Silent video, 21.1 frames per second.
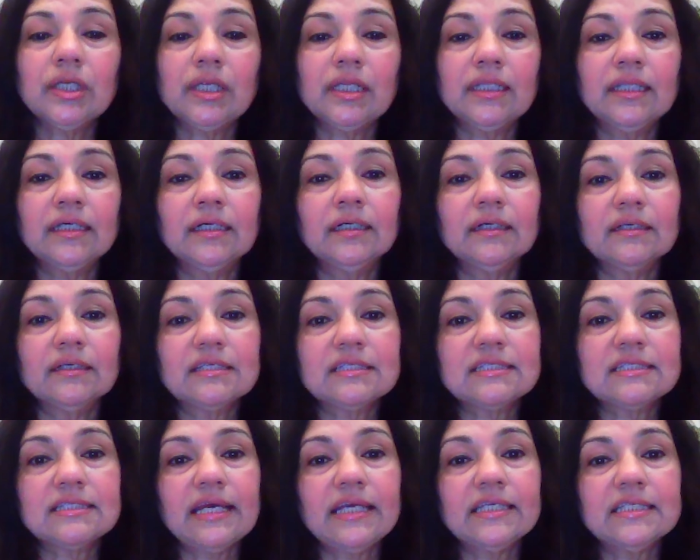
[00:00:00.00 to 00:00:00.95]
in the
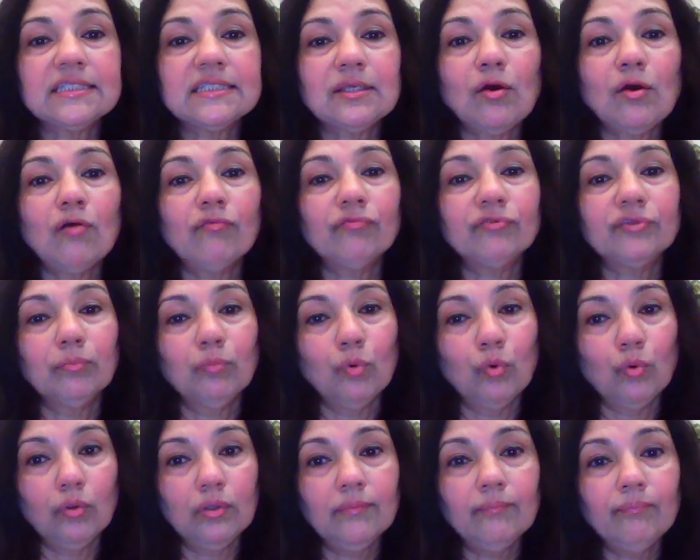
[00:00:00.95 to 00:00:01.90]
size of the
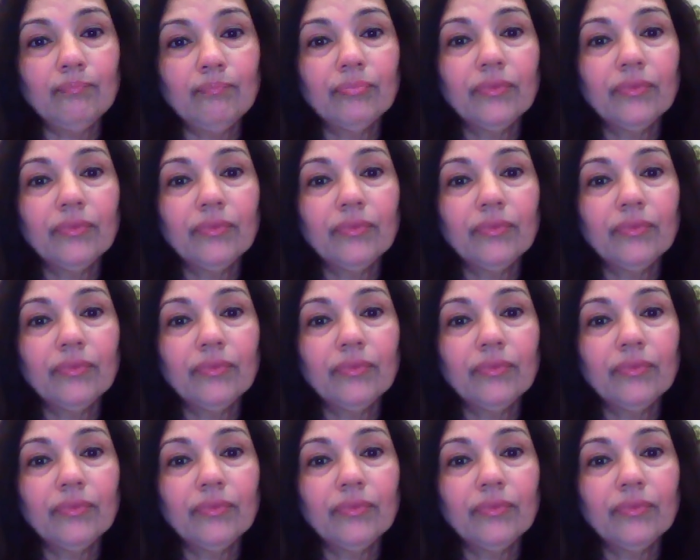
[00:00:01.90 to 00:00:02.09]
mole